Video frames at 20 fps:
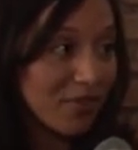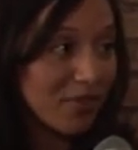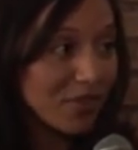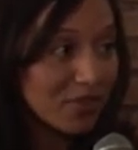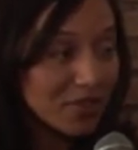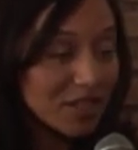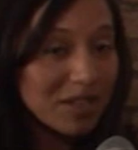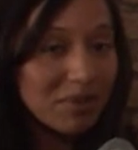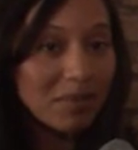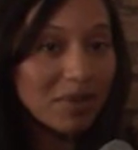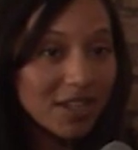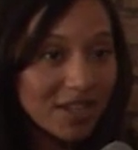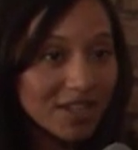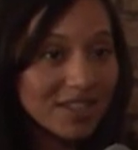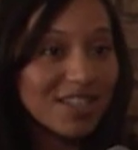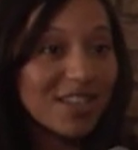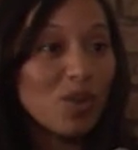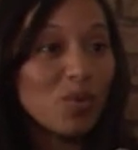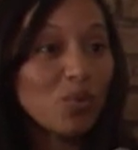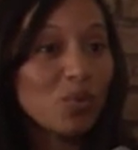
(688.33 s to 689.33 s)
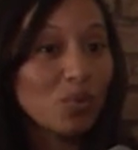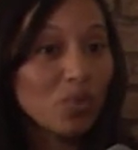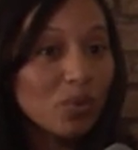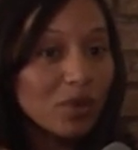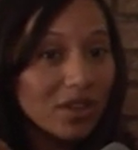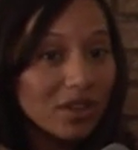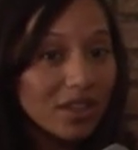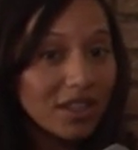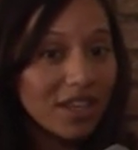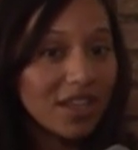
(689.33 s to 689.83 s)
15 minutes can
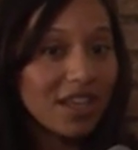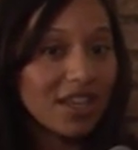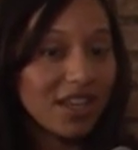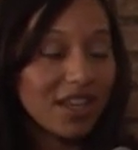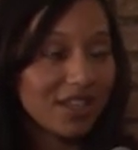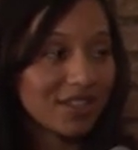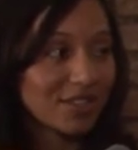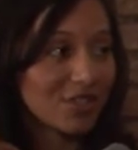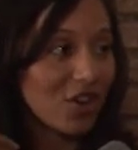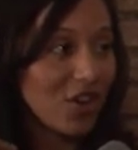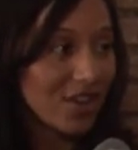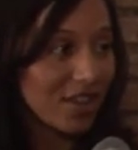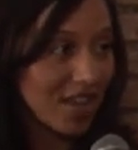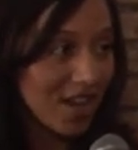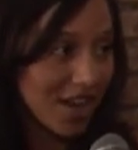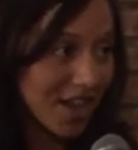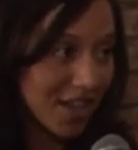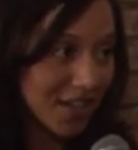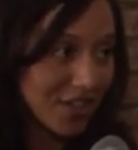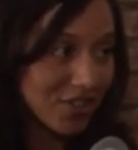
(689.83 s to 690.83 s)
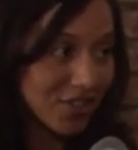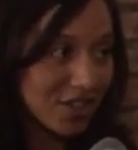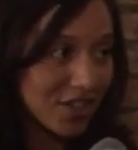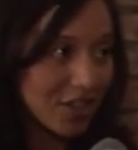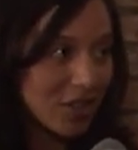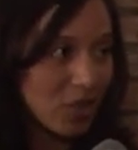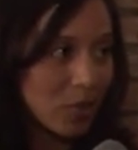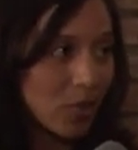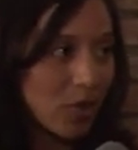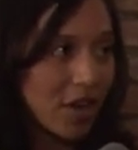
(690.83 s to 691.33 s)
really kickstart that engine
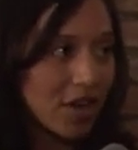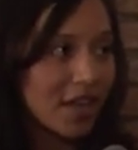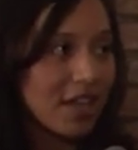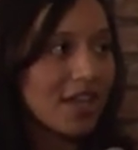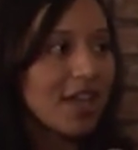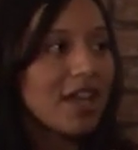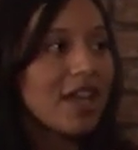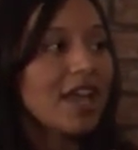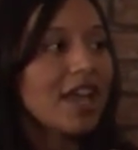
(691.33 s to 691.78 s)
in your body